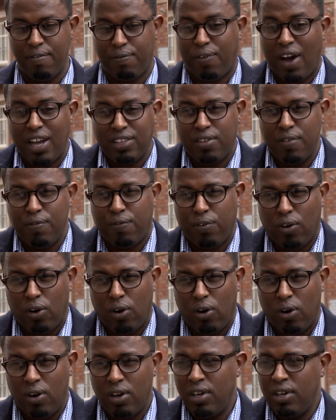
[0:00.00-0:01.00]
fighting
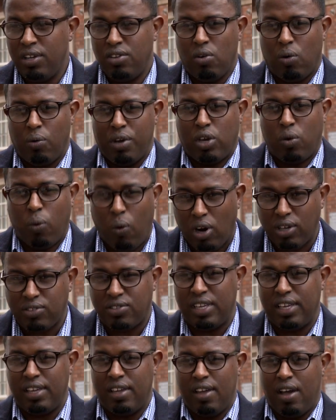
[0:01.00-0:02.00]
for
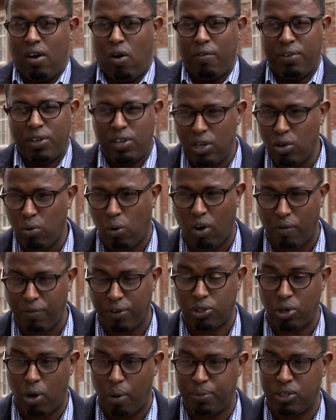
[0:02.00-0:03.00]
equality, equal
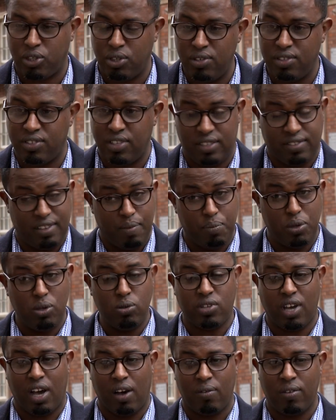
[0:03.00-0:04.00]
opportunities in
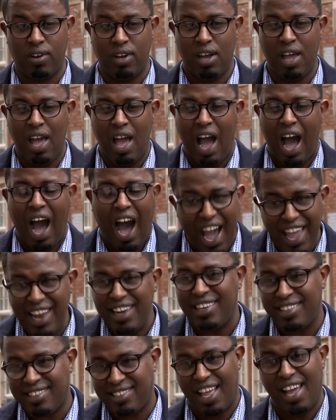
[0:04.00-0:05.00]
Butetown, I
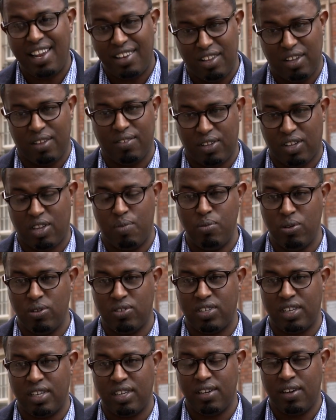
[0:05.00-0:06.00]
understand the
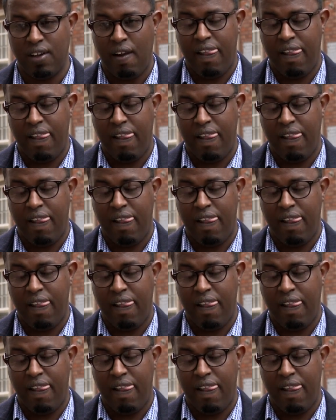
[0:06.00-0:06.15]
community.